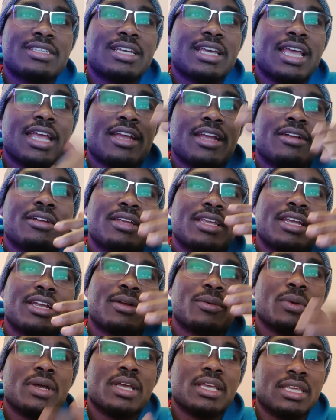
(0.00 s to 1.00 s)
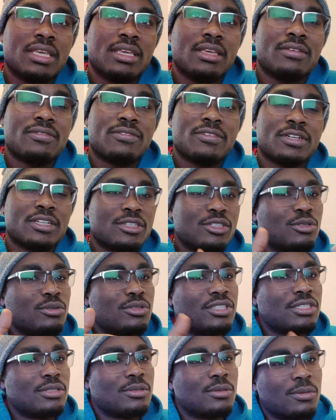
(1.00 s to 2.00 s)
to Air Gear Wiki for the
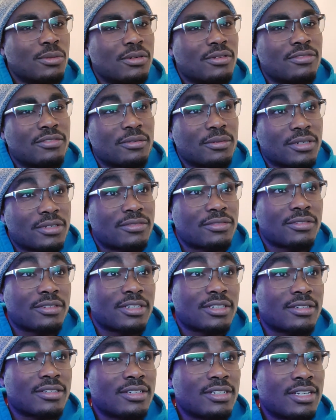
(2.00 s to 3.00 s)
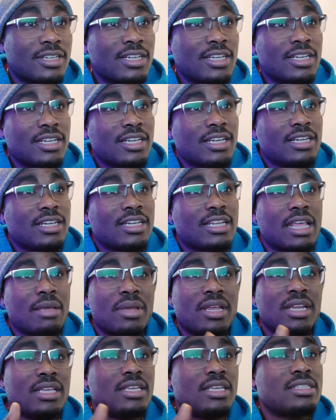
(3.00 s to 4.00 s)
juicy lore, for real, for real. They
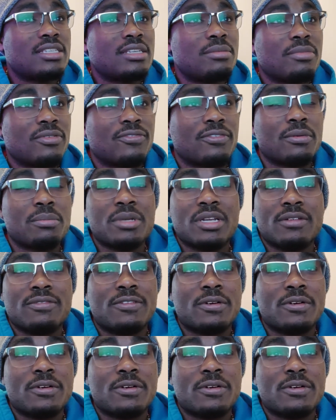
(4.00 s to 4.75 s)
made it easy for me to